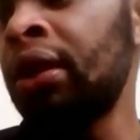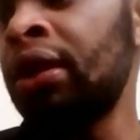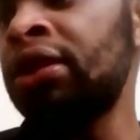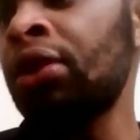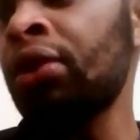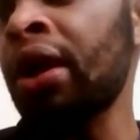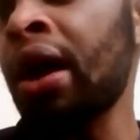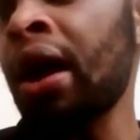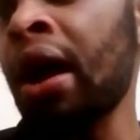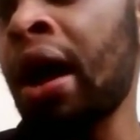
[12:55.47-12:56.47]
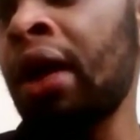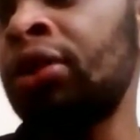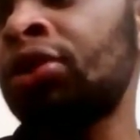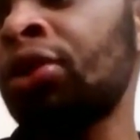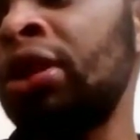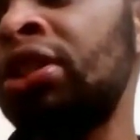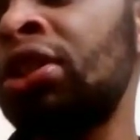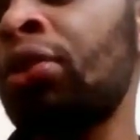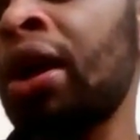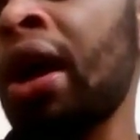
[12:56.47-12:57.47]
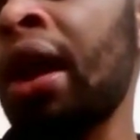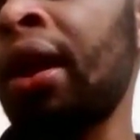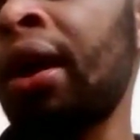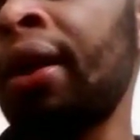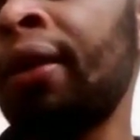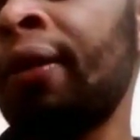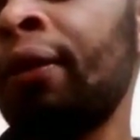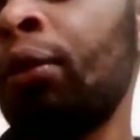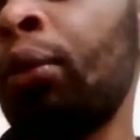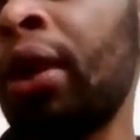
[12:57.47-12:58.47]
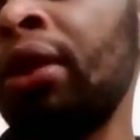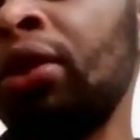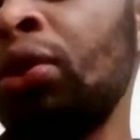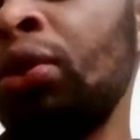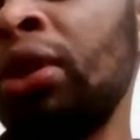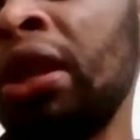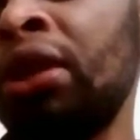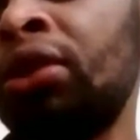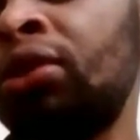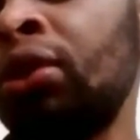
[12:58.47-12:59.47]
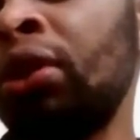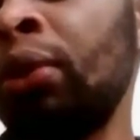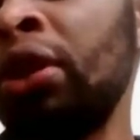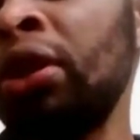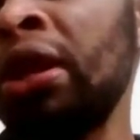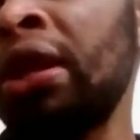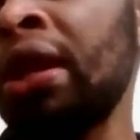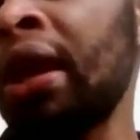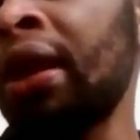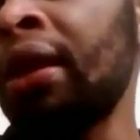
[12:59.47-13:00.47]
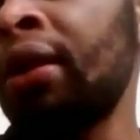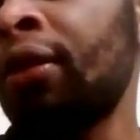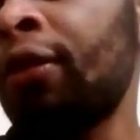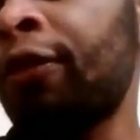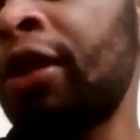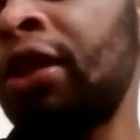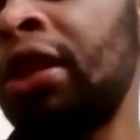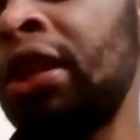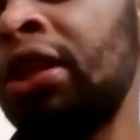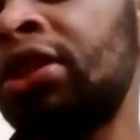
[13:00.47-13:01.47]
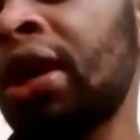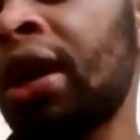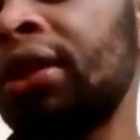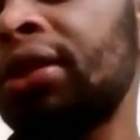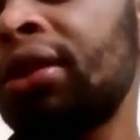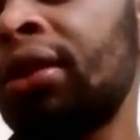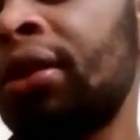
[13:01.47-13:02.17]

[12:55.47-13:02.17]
This is a great uh, sorry, this is a great ally when you need when you need a friendly chat.